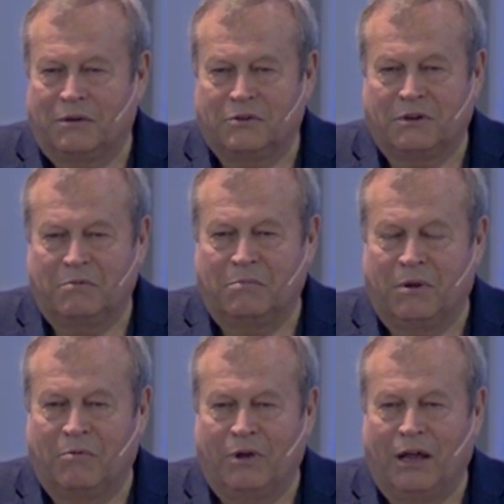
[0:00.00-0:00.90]
So,
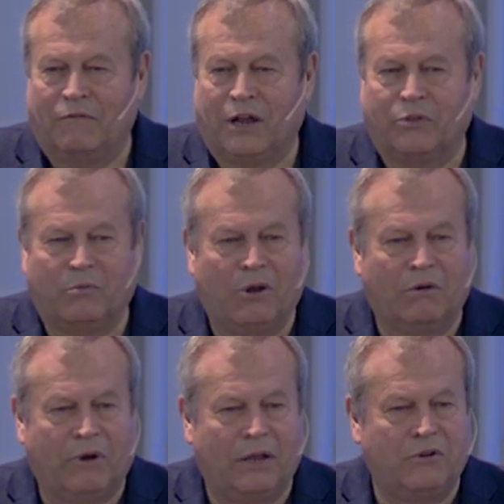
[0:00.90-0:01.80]
well, I've got the wrong
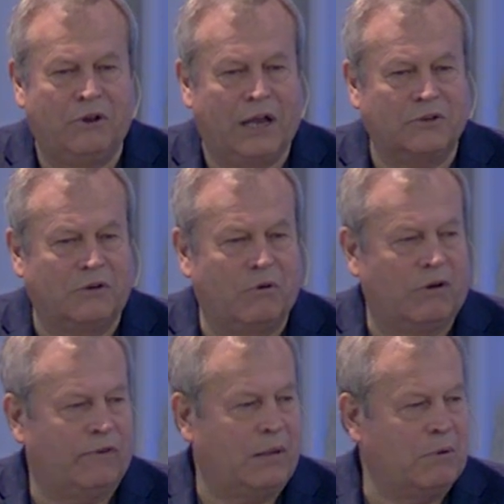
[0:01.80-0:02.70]
crowd. You guys don't know
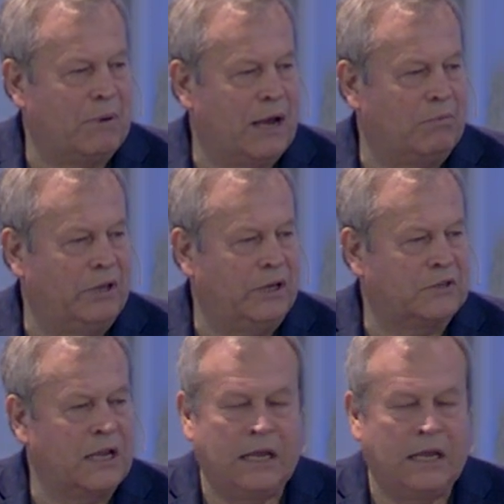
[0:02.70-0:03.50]
what a family Bible is.